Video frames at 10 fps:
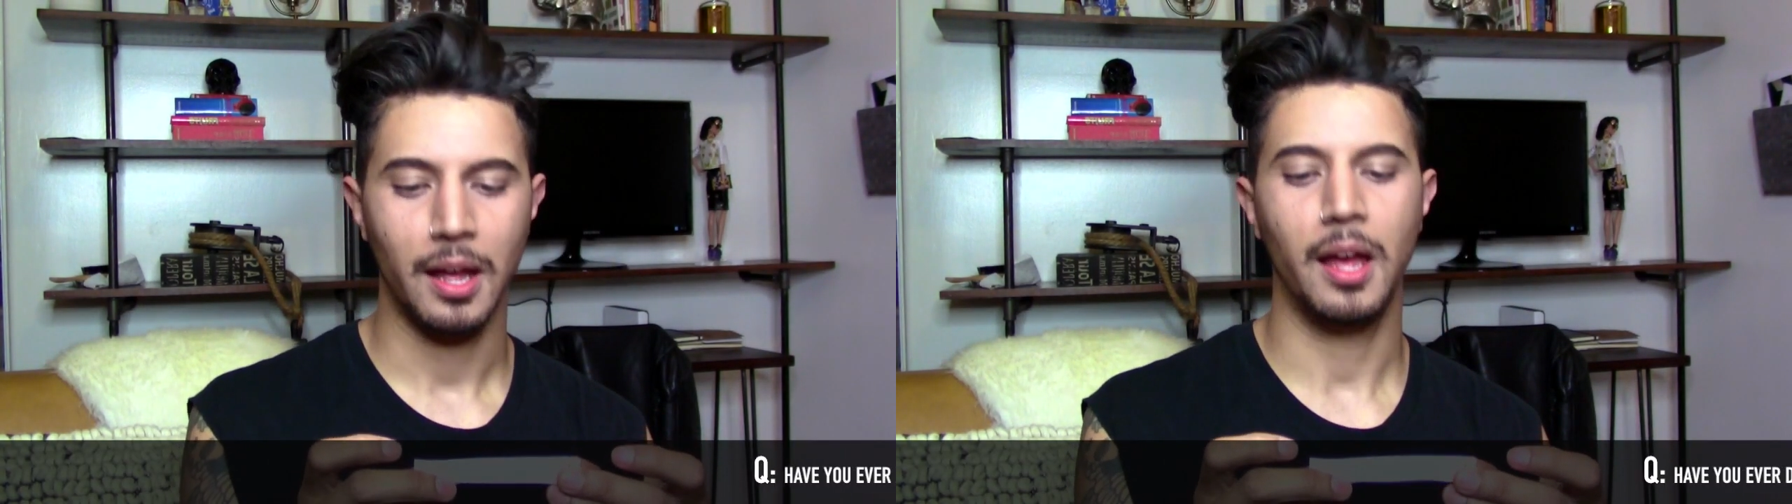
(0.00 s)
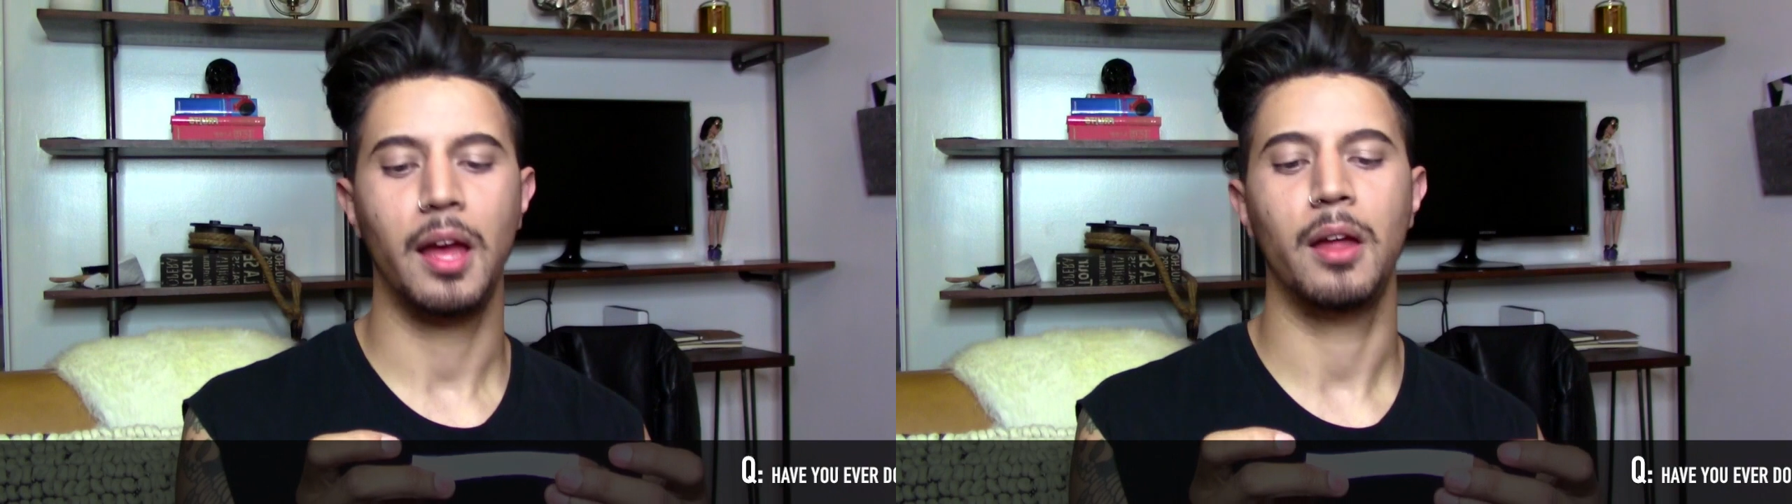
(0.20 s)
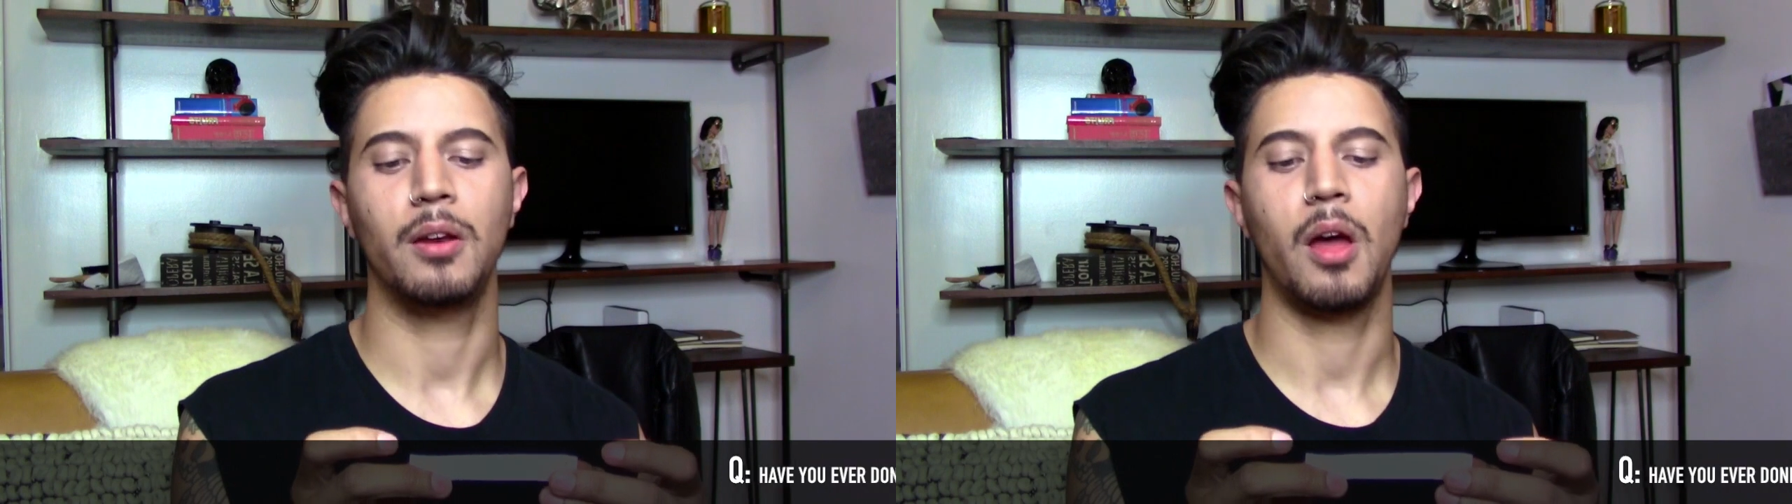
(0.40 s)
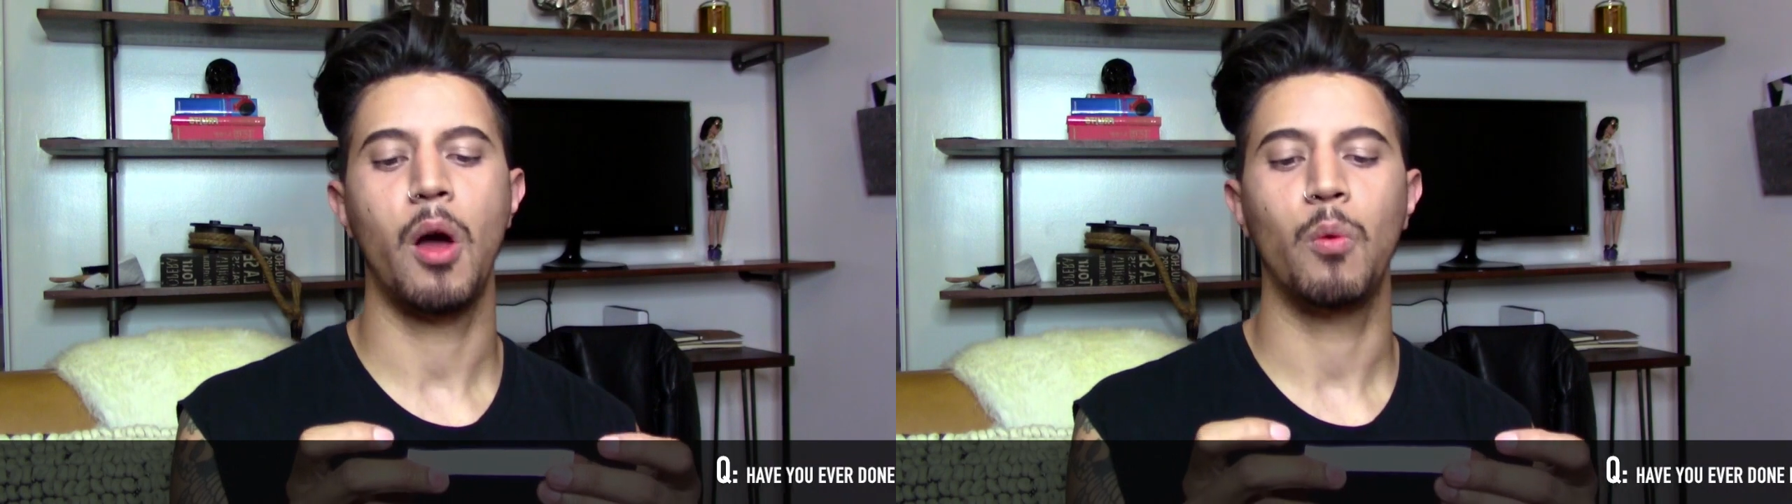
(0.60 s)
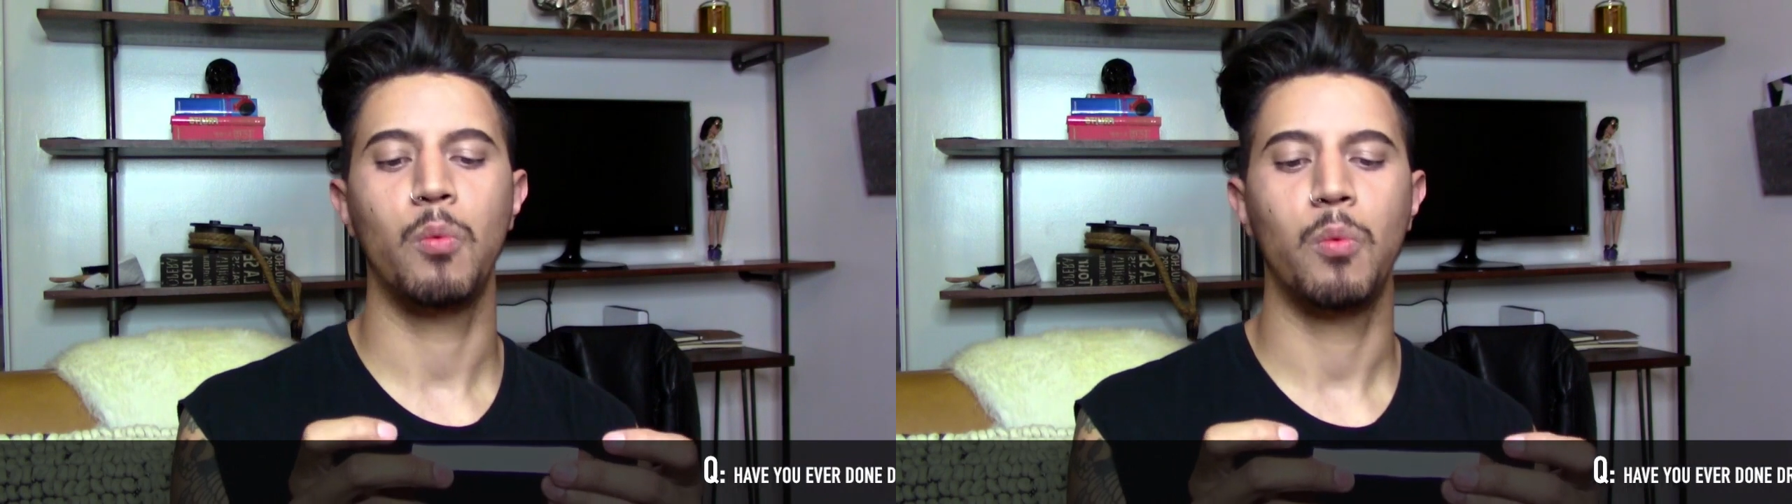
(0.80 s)
and
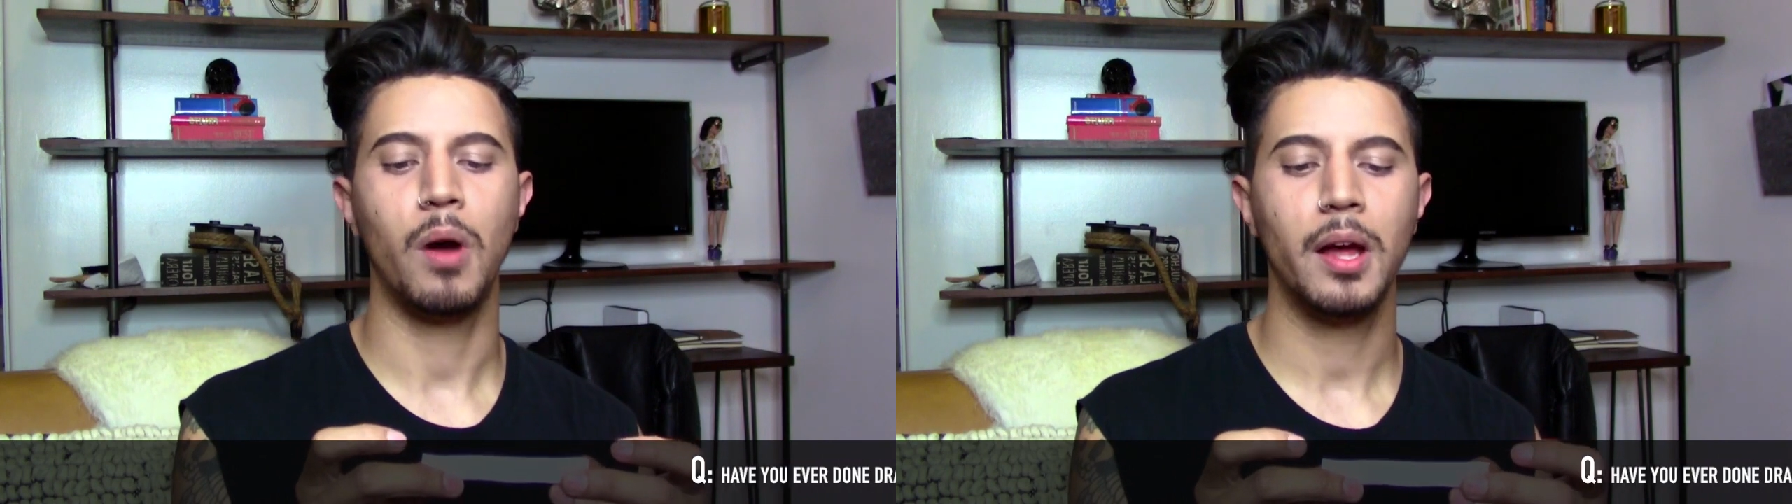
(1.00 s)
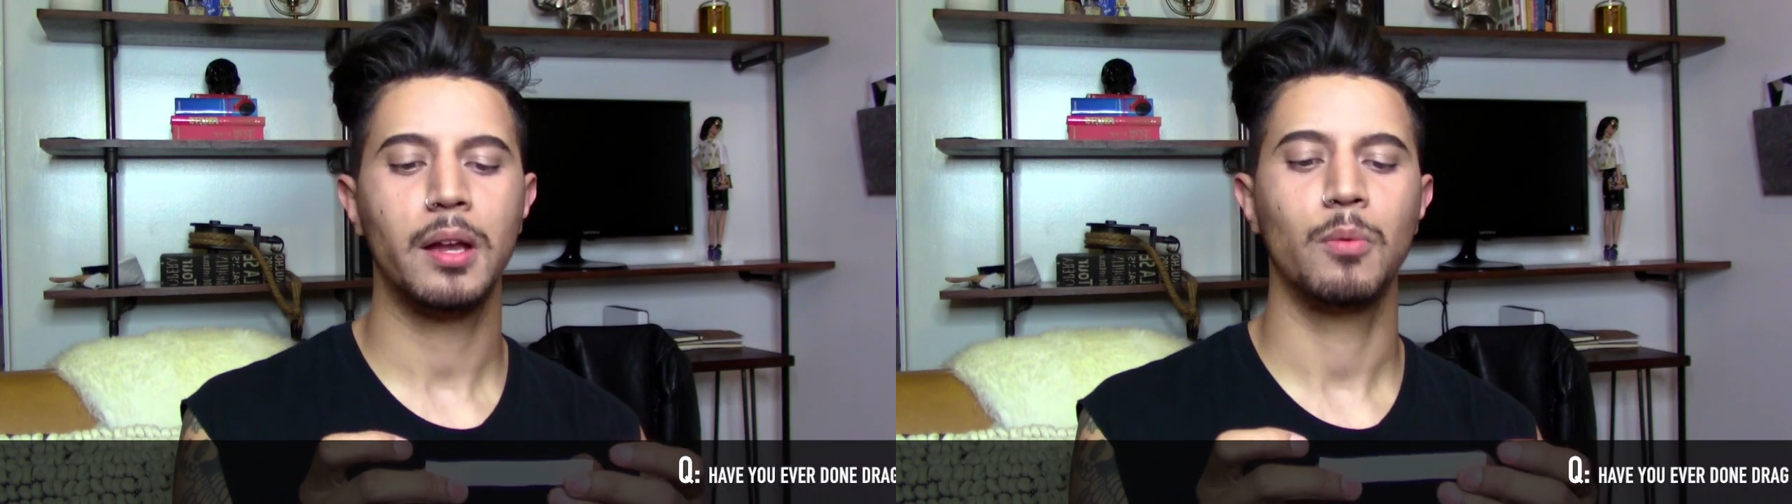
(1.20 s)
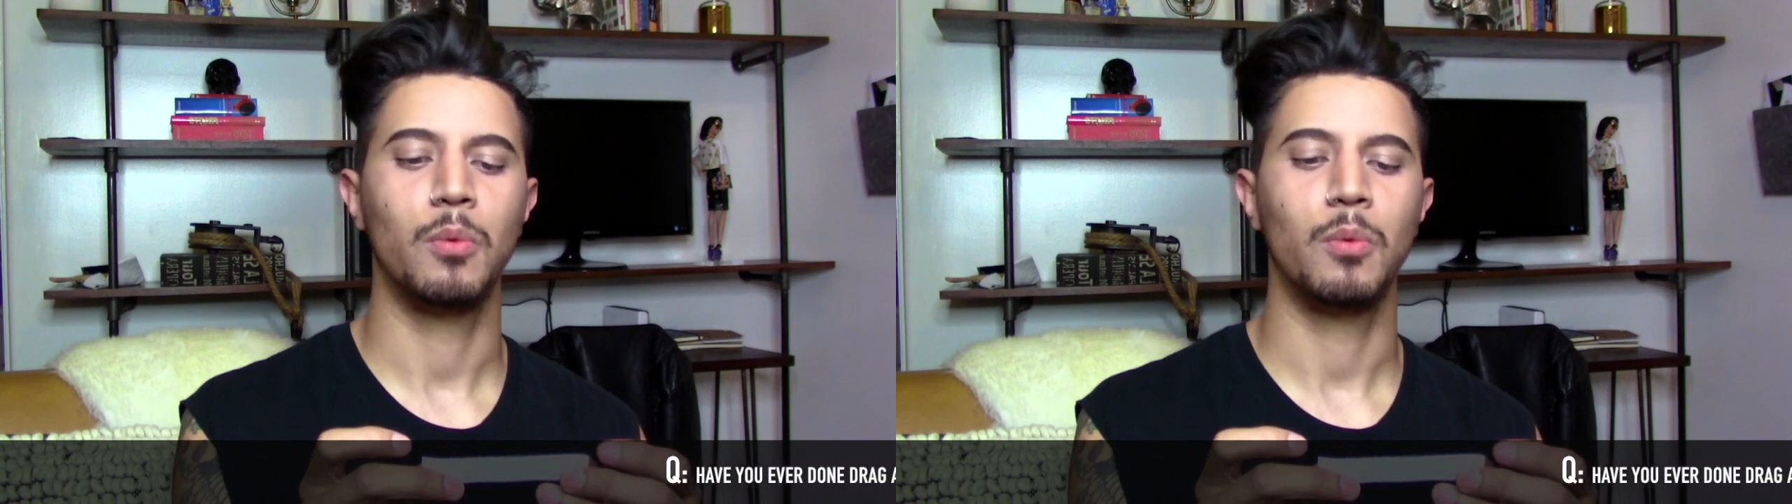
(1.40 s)
what